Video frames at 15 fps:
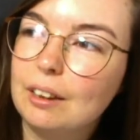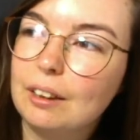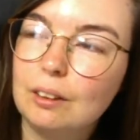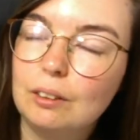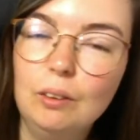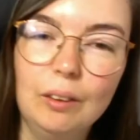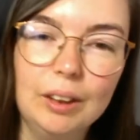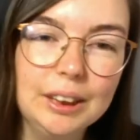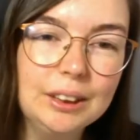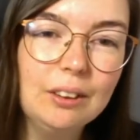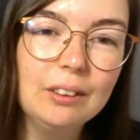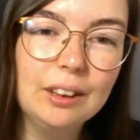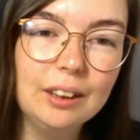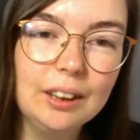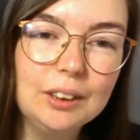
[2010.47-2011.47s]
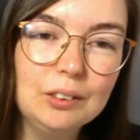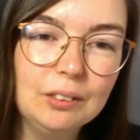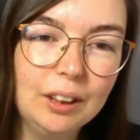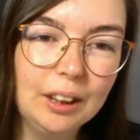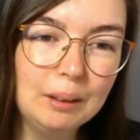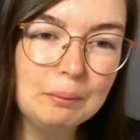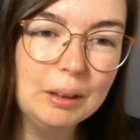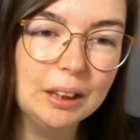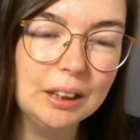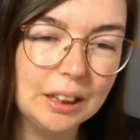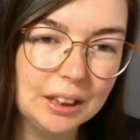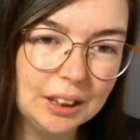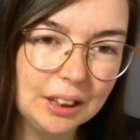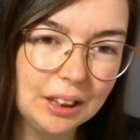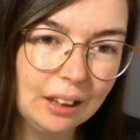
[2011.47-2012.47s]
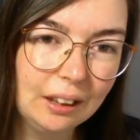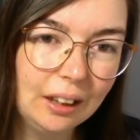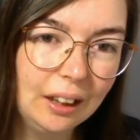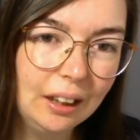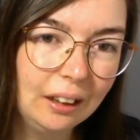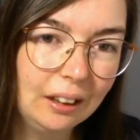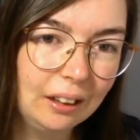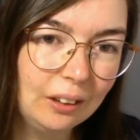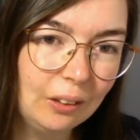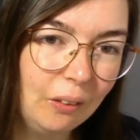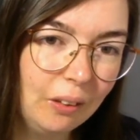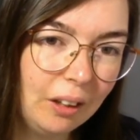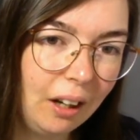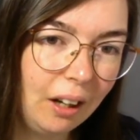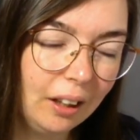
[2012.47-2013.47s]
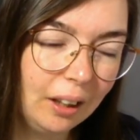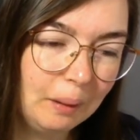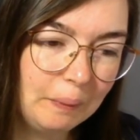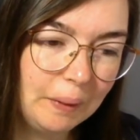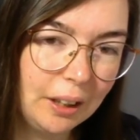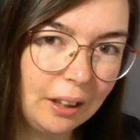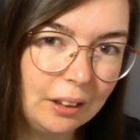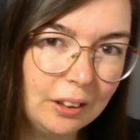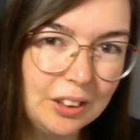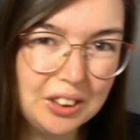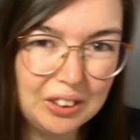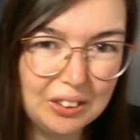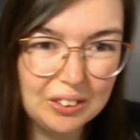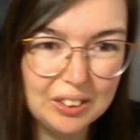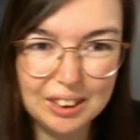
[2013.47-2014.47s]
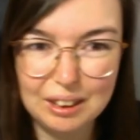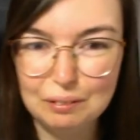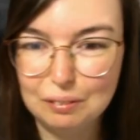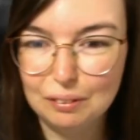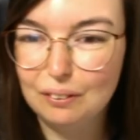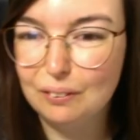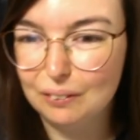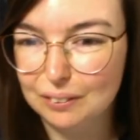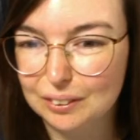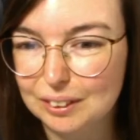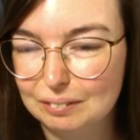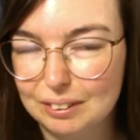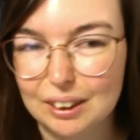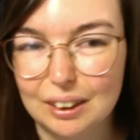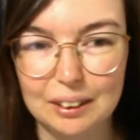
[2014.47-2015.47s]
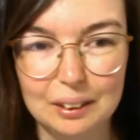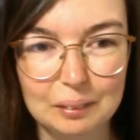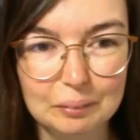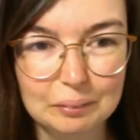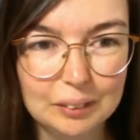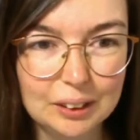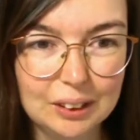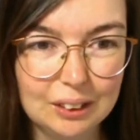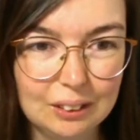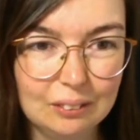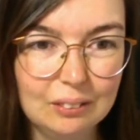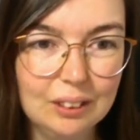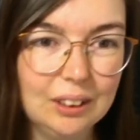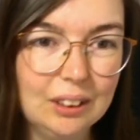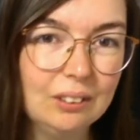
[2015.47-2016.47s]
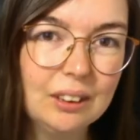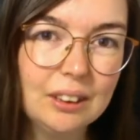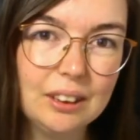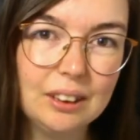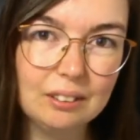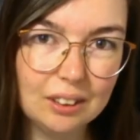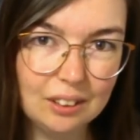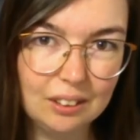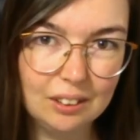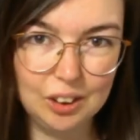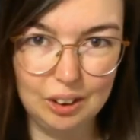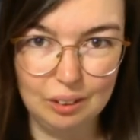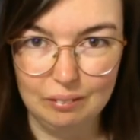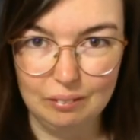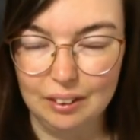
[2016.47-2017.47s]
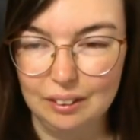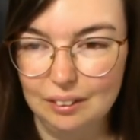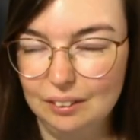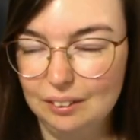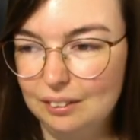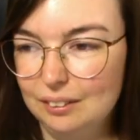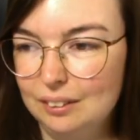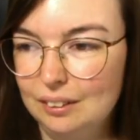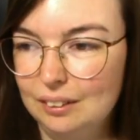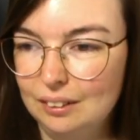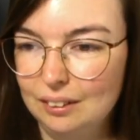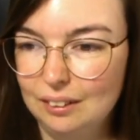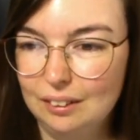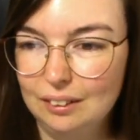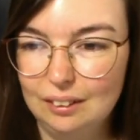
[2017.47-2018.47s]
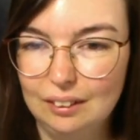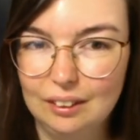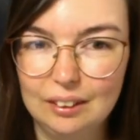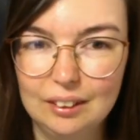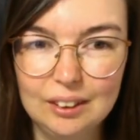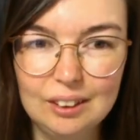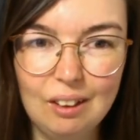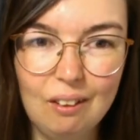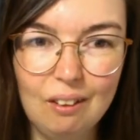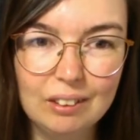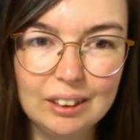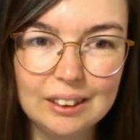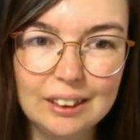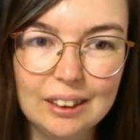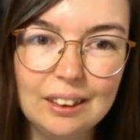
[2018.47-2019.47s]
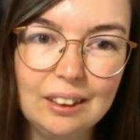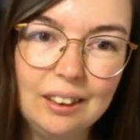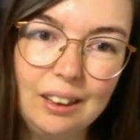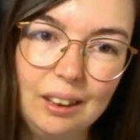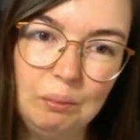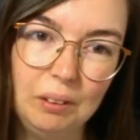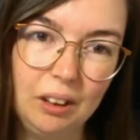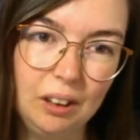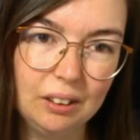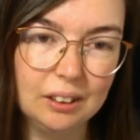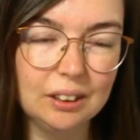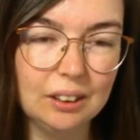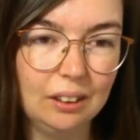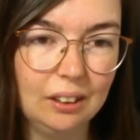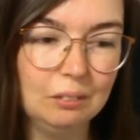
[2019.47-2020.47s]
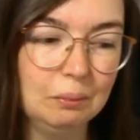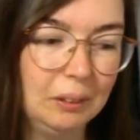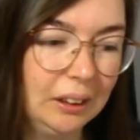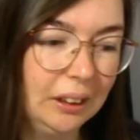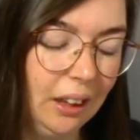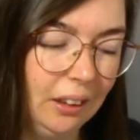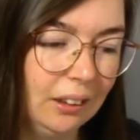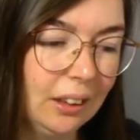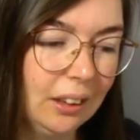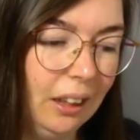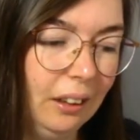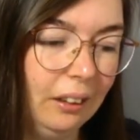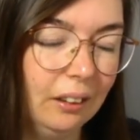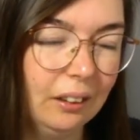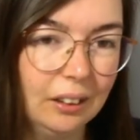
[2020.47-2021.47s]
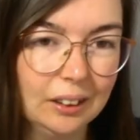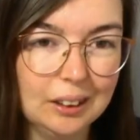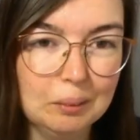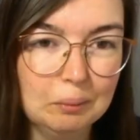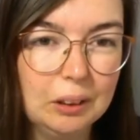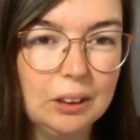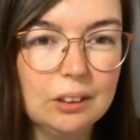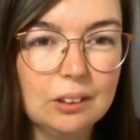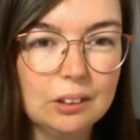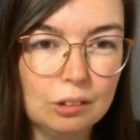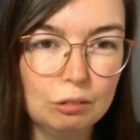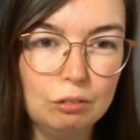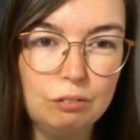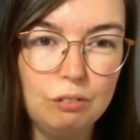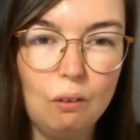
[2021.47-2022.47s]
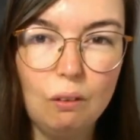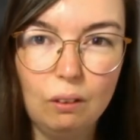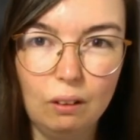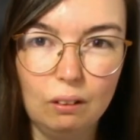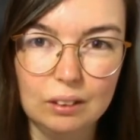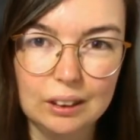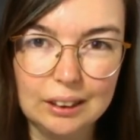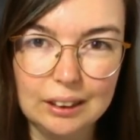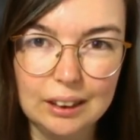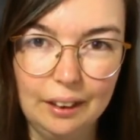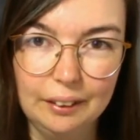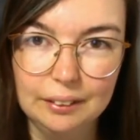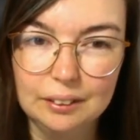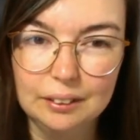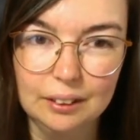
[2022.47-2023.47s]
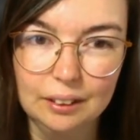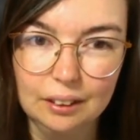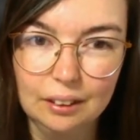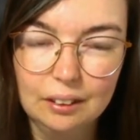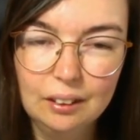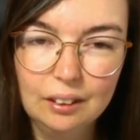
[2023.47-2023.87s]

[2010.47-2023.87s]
No, it's not that I don't like mud, it's that I don't like being dirty for loads of time. So as long as I can shower, and as long as I can keep the inside of my tent clean, and somebody doesn't fall on the tent and,